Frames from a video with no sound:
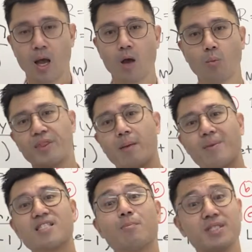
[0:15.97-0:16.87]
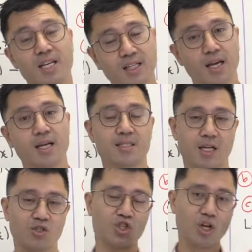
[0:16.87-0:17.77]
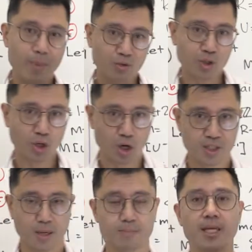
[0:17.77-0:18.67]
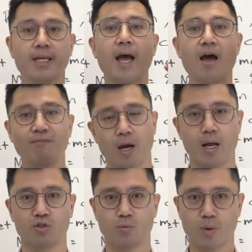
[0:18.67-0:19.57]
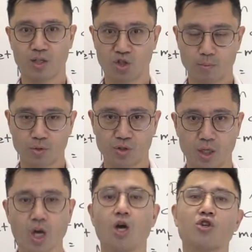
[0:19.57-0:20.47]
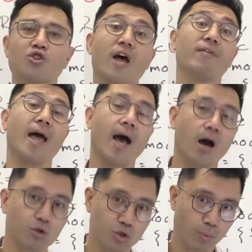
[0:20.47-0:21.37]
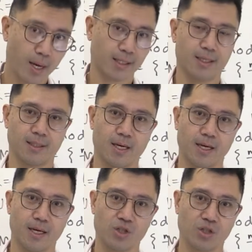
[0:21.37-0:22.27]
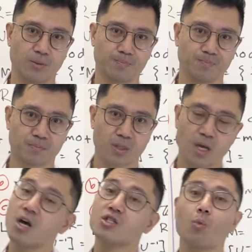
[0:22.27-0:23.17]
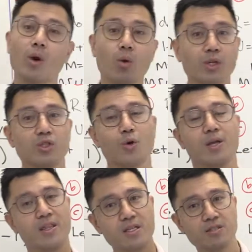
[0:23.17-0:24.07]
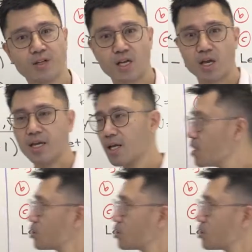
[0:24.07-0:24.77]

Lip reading: And what that means in particular is that geometric concepts in affine algebraic geometry should have an algebraic incarnation. So what I want to do in this video here